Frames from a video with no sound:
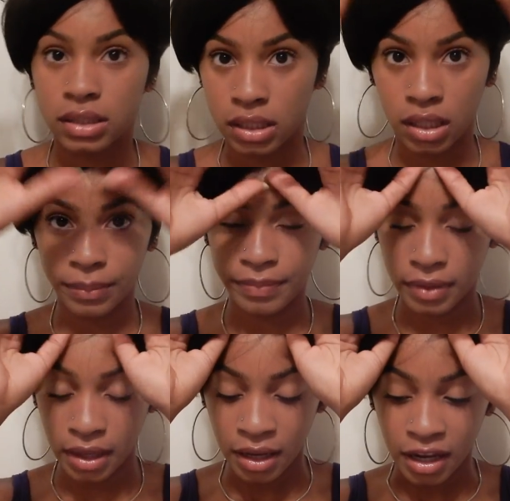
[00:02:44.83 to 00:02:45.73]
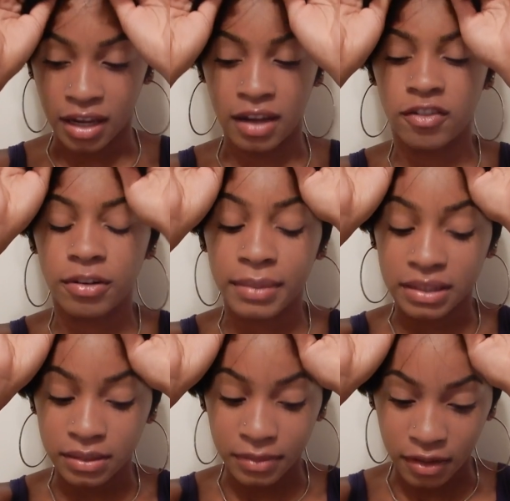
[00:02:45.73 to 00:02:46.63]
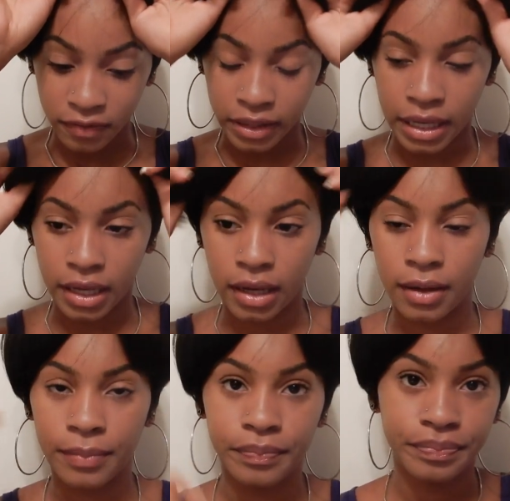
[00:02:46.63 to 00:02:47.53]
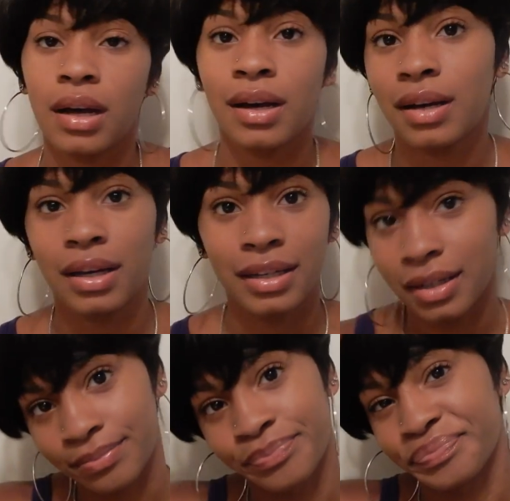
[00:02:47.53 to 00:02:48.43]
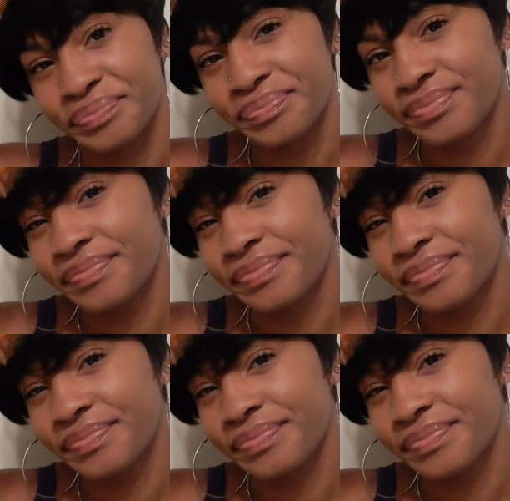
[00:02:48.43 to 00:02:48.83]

see. It reminds me of like it,